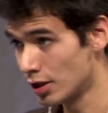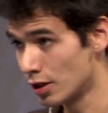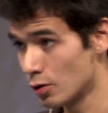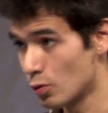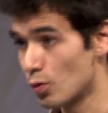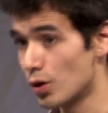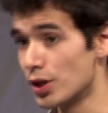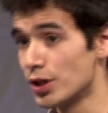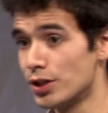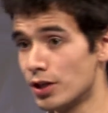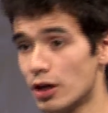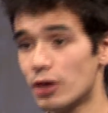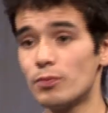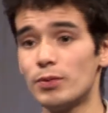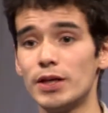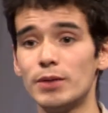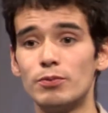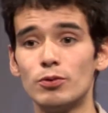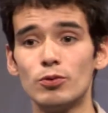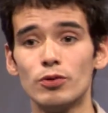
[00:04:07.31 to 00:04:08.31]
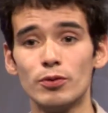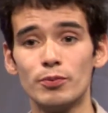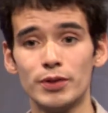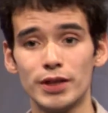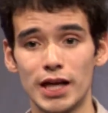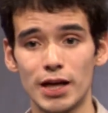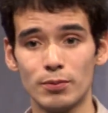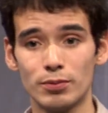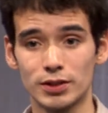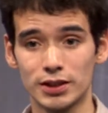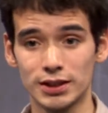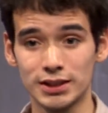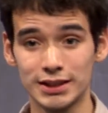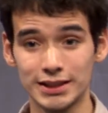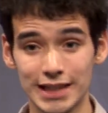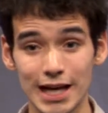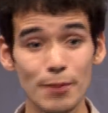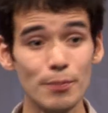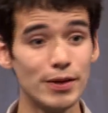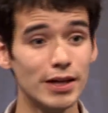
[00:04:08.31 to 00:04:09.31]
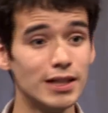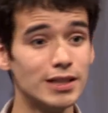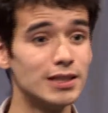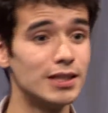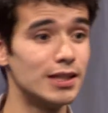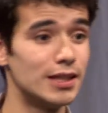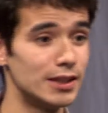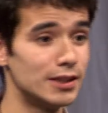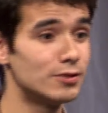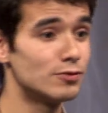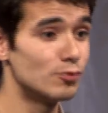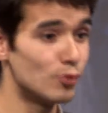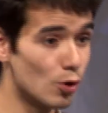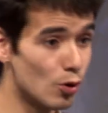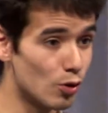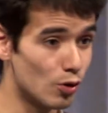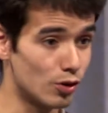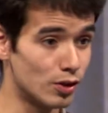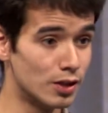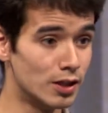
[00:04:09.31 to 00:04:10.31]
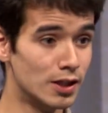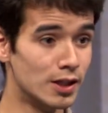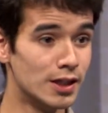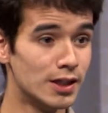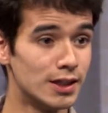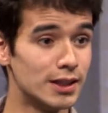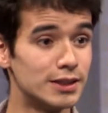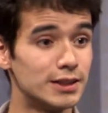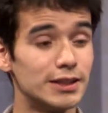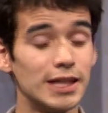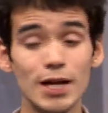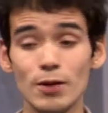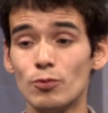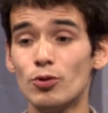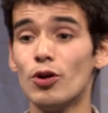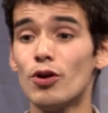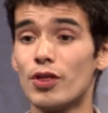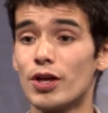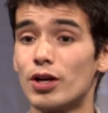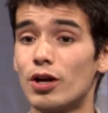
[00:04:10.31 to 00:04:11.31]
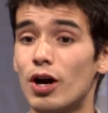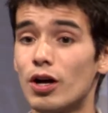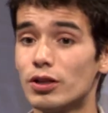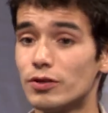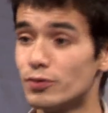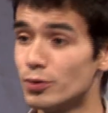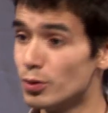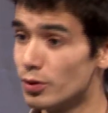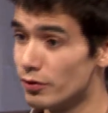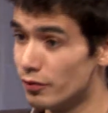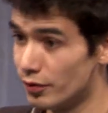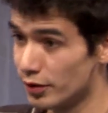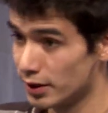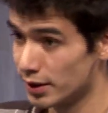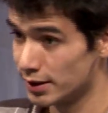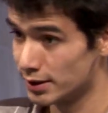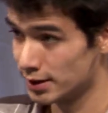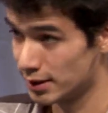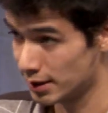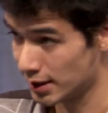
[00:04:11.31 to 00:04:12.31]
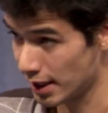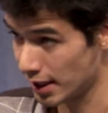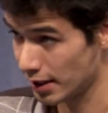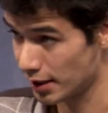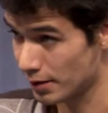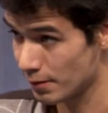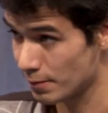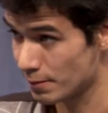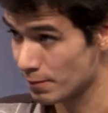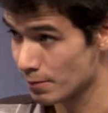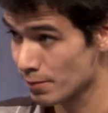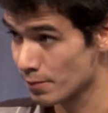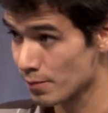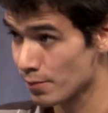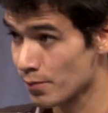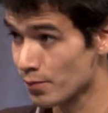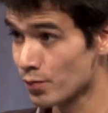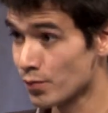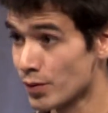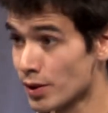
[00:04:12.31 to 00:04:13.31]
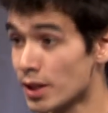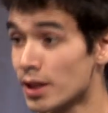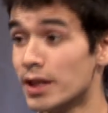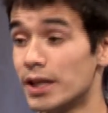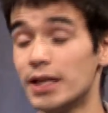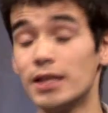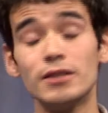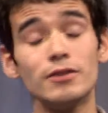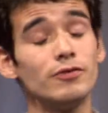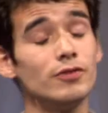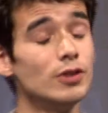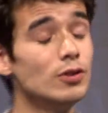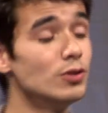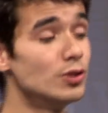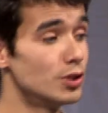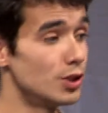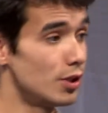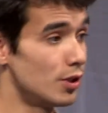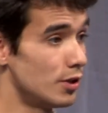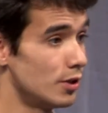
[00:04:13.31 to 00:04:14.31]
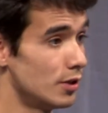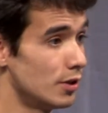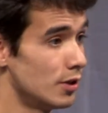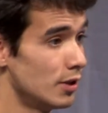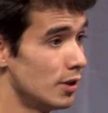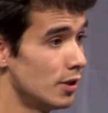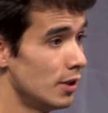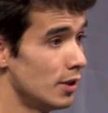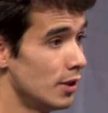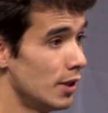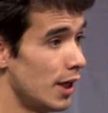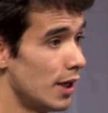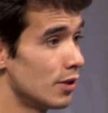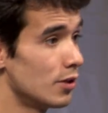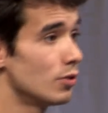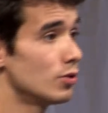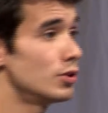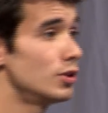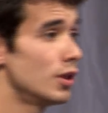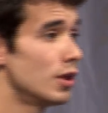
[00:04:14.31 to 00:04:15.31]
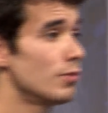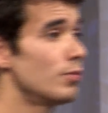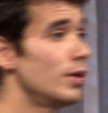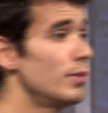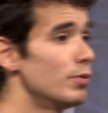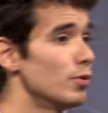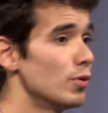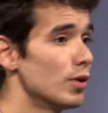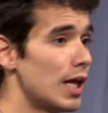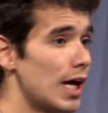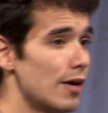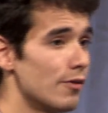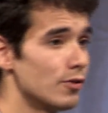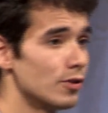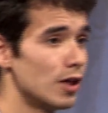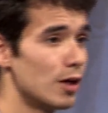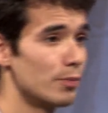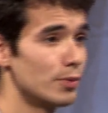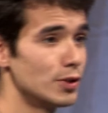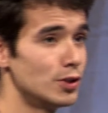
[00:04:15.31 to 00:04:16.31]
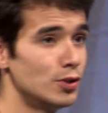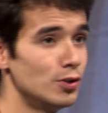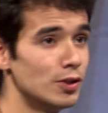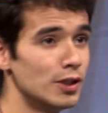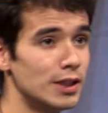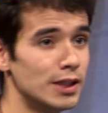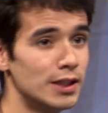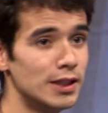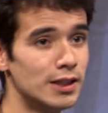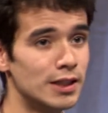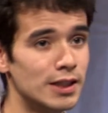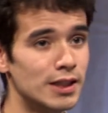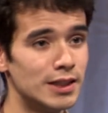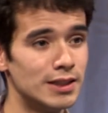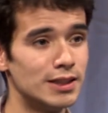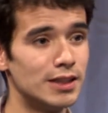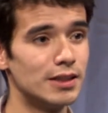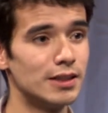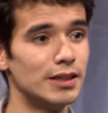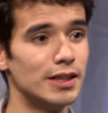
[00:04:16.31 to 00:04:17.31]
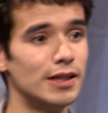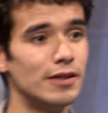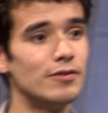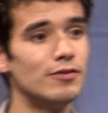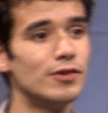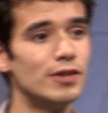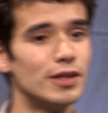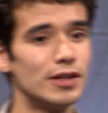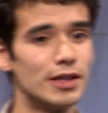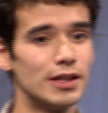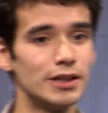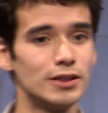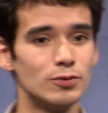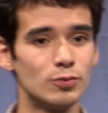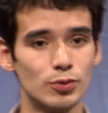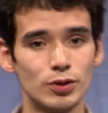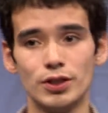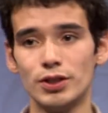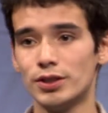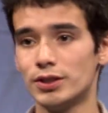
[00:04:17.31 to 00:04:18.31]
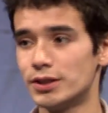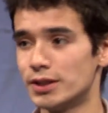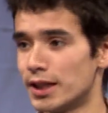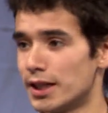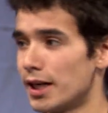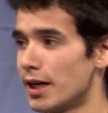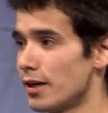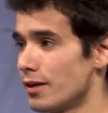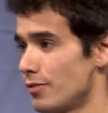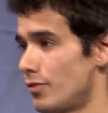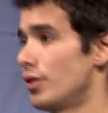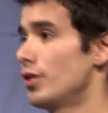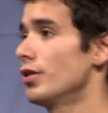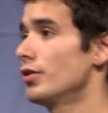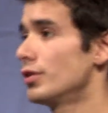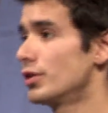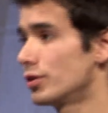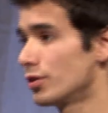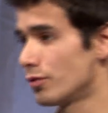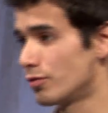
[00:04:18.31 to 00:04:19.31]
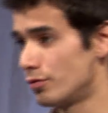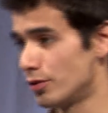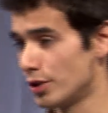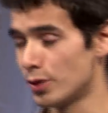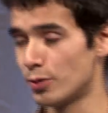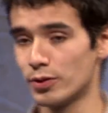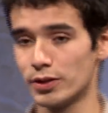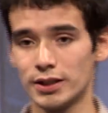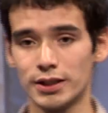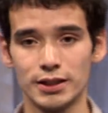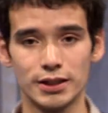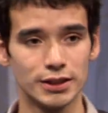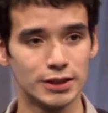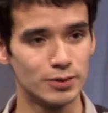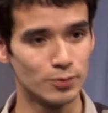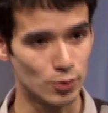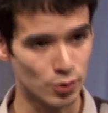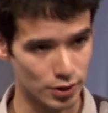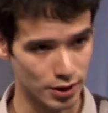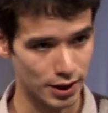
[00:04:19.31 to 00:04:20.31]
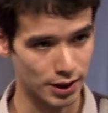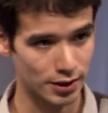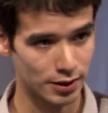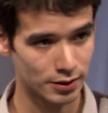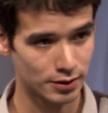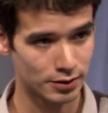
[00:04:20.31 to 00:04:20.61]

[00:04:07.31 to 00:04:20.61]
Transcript: where young people will be able to step into this role, the same role that all of you are filling today, in the future. And those young people will have an opportunity to live these words that I have heard so frequently this morning: